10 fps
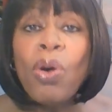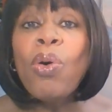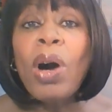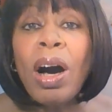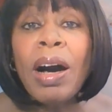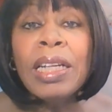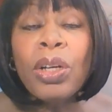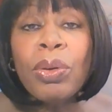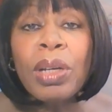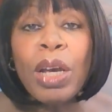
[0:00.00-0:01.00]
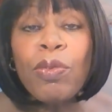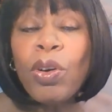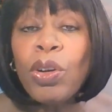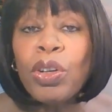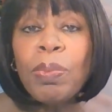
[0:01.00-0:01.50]
or I don't get
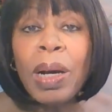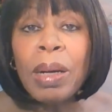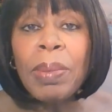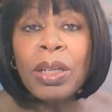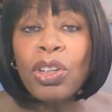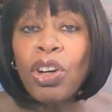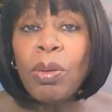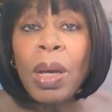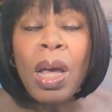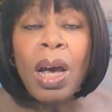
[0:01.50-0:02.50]
followed by a bad cop.